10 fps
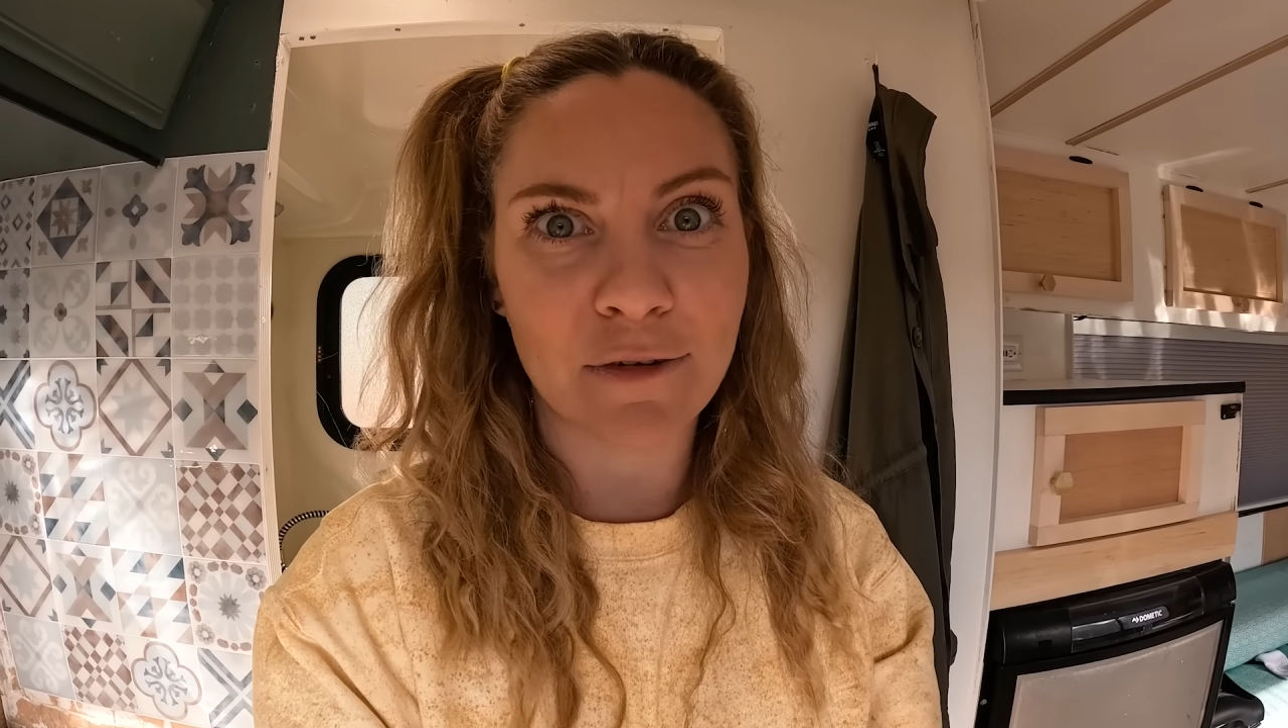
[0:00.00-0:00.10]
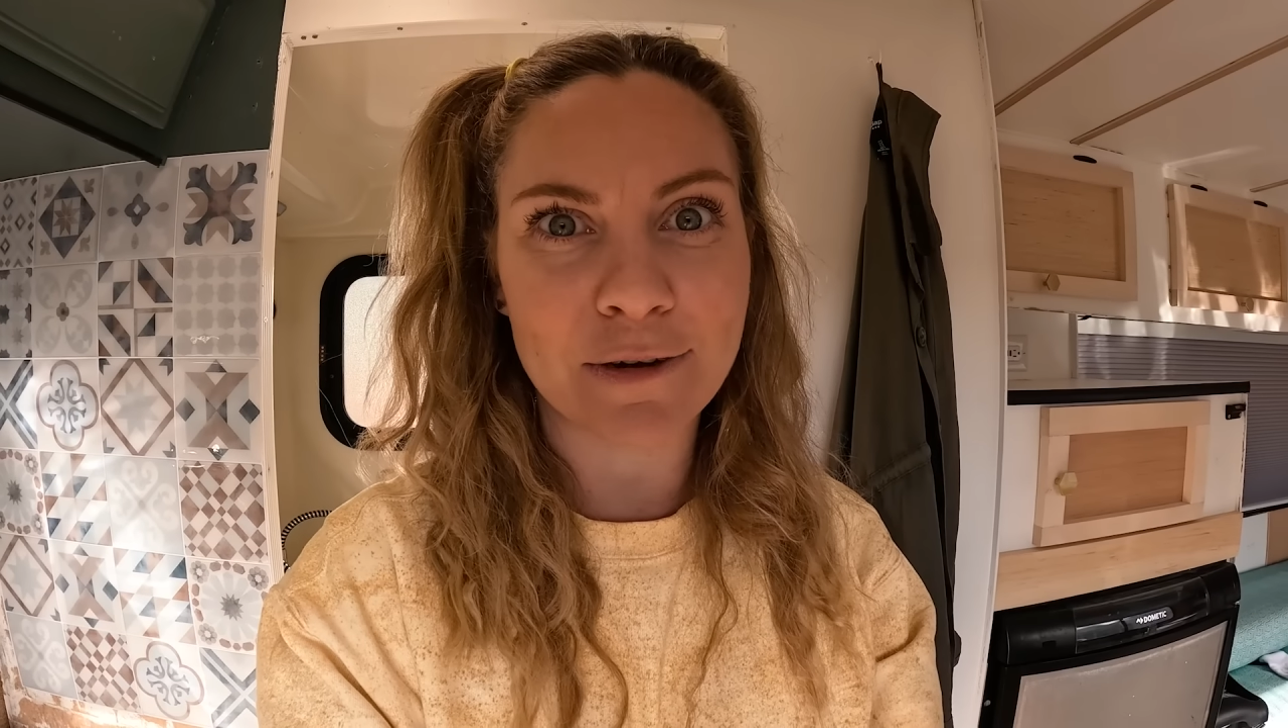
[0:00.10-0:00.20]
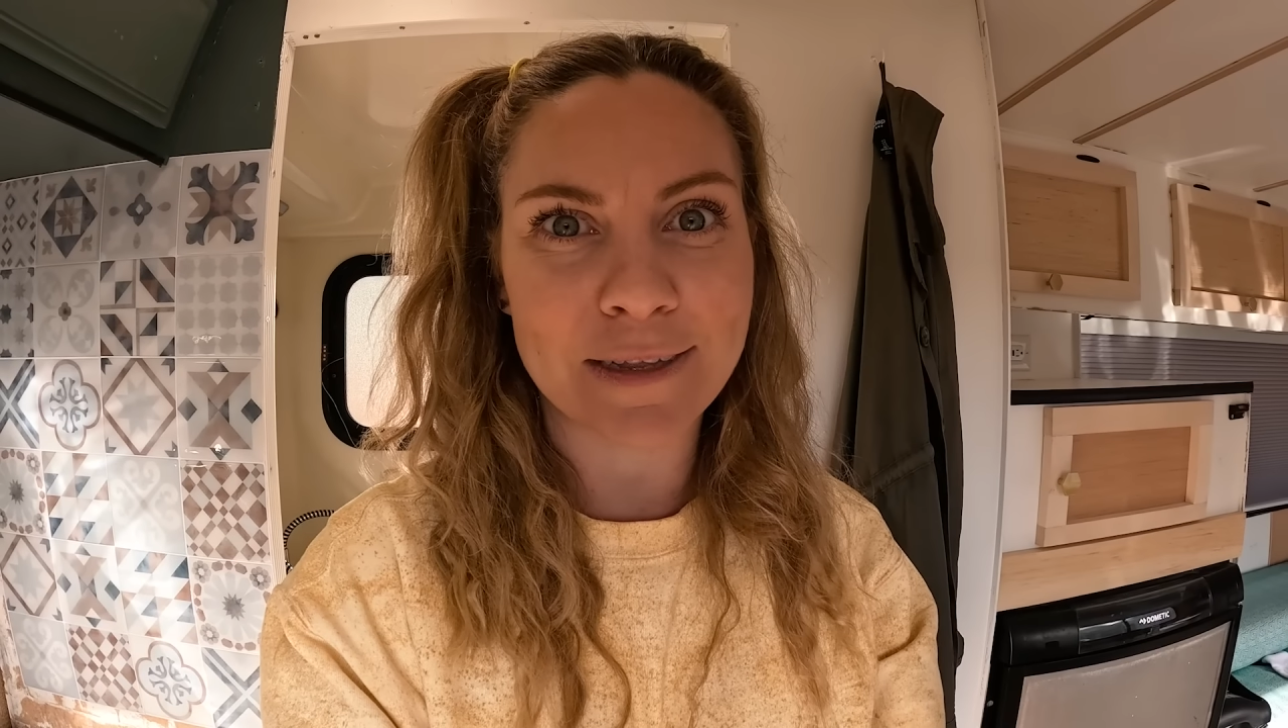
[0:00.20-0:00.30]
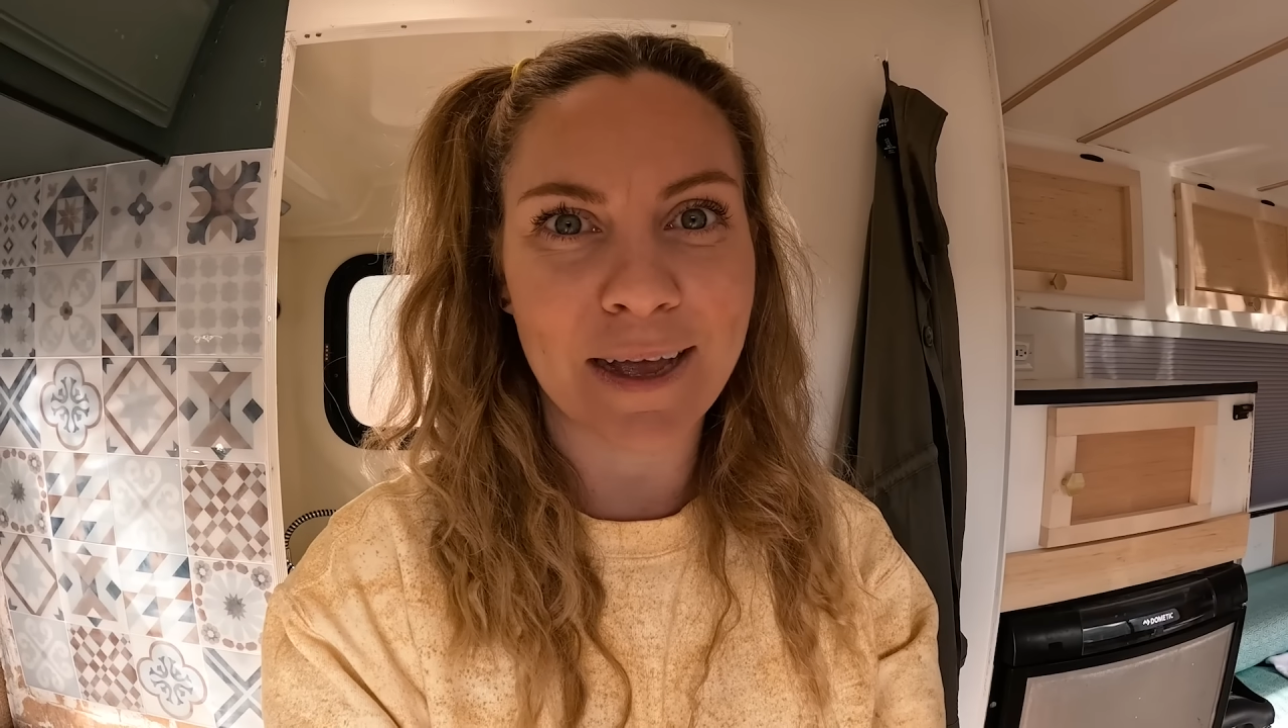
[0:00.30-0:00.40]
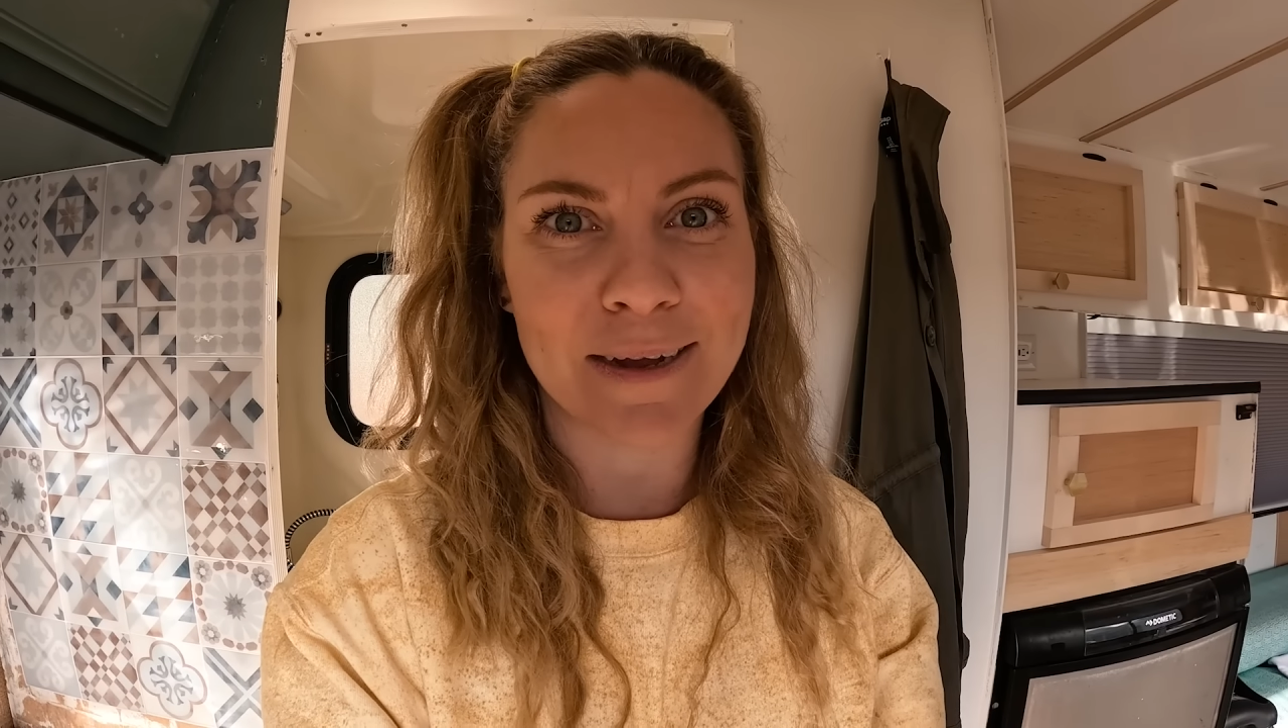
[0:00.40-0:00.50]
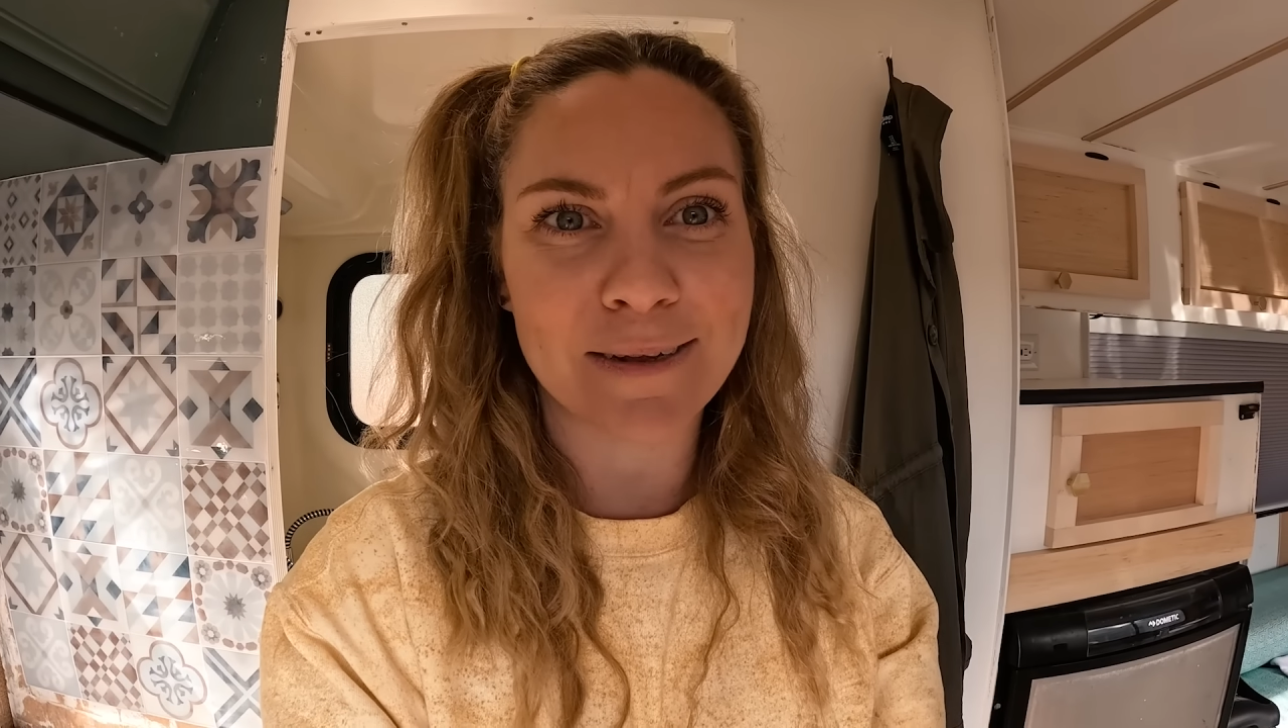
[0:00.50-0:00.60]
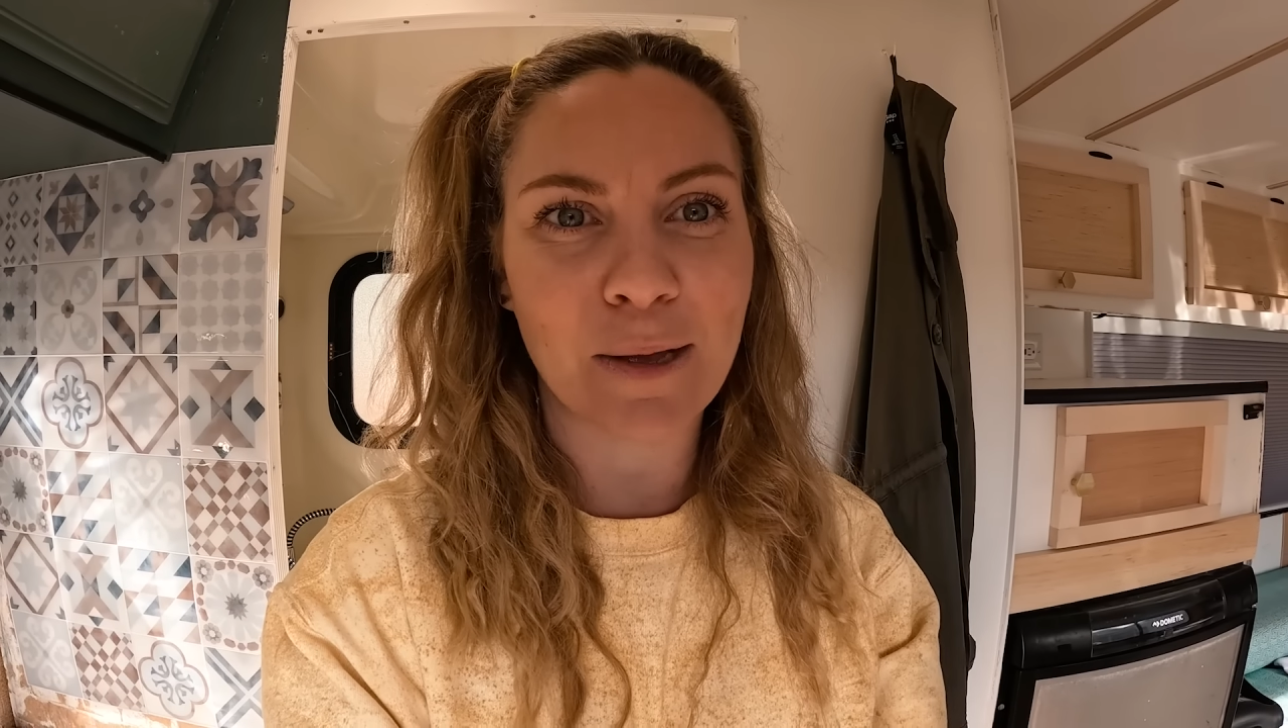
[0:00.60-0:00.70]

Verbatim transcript: her inside.